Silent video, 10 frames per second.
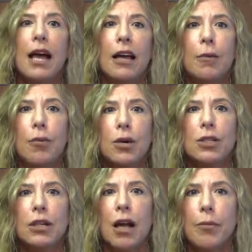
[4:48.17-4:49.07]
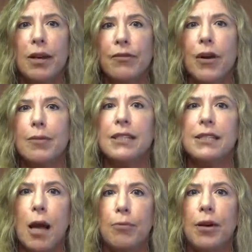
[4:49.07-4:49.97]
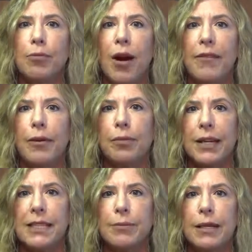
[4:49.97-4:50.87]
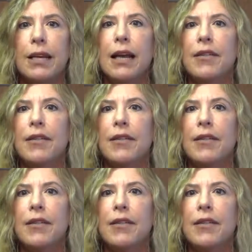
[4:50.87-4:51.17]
and a portion coming from a separate private placement